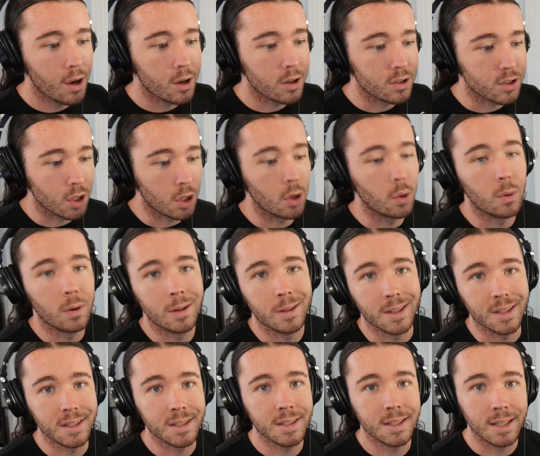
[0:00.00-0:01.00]
So,
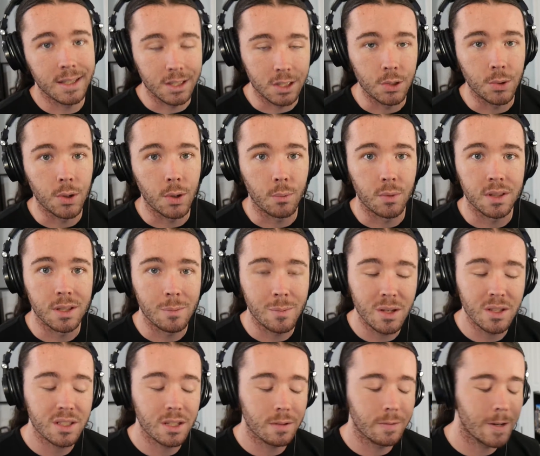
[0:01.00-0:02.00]
let's do it with the
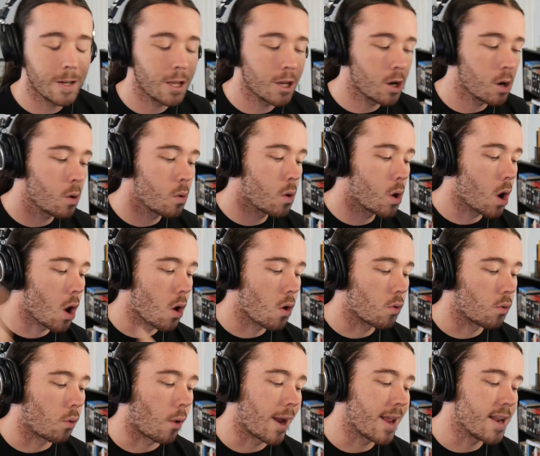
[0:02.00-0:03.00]
music video.
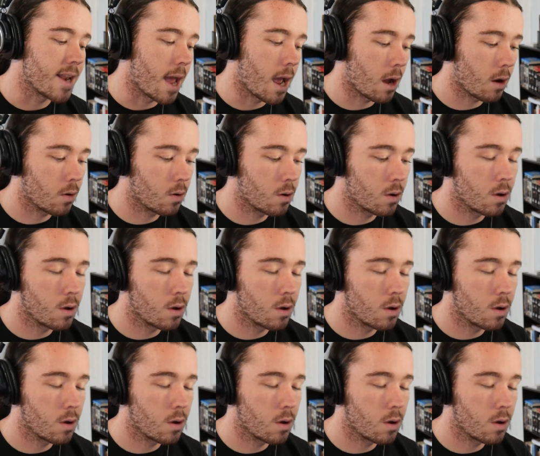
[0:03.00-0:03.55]
Right now.